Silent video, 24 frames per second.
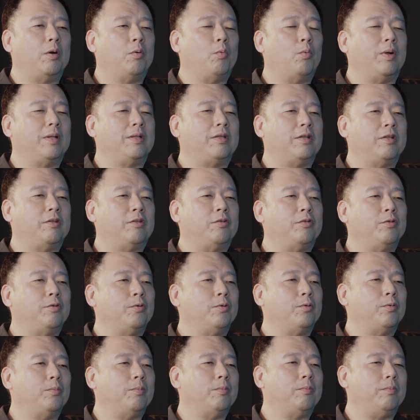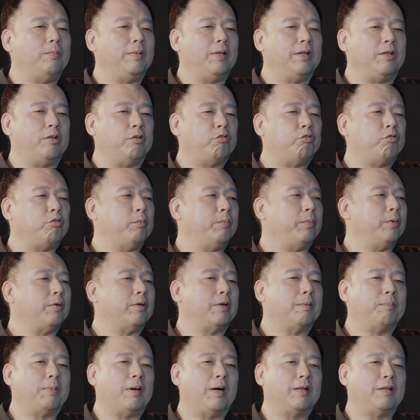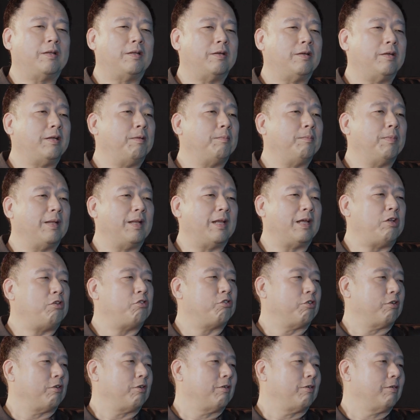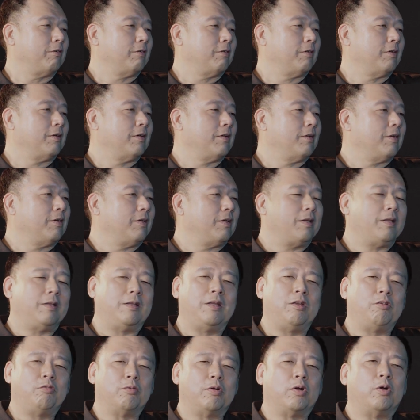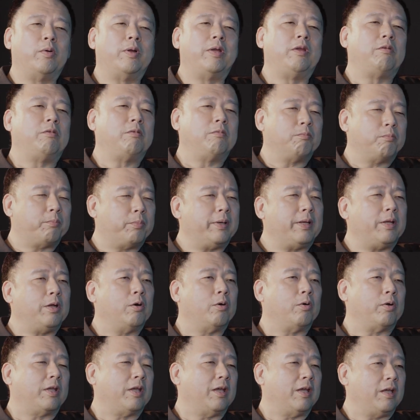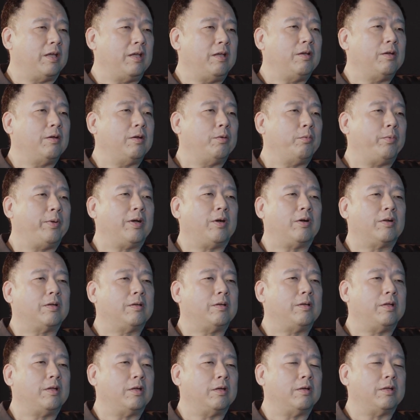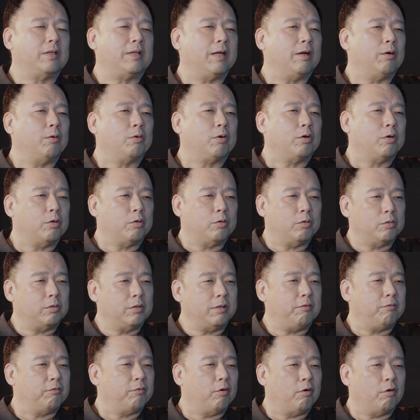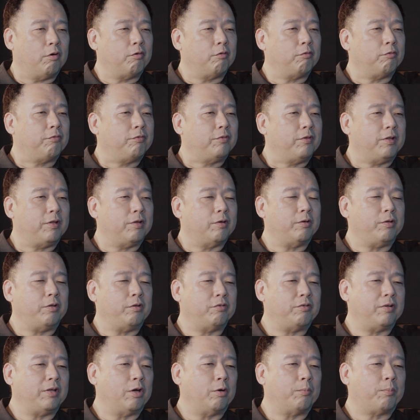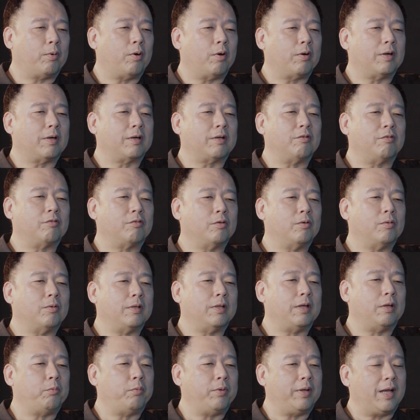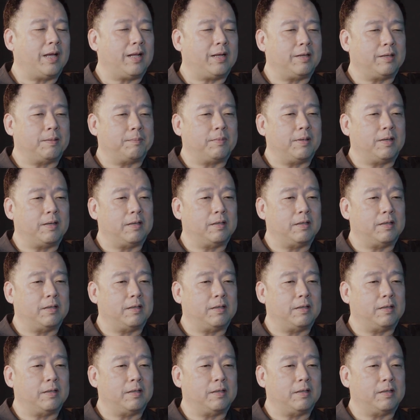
wanted to be a distributor partner in Malaysia. And things were going pretty okay. Uh, we got you know a telco involved, you know, using our product and so on. And we had a,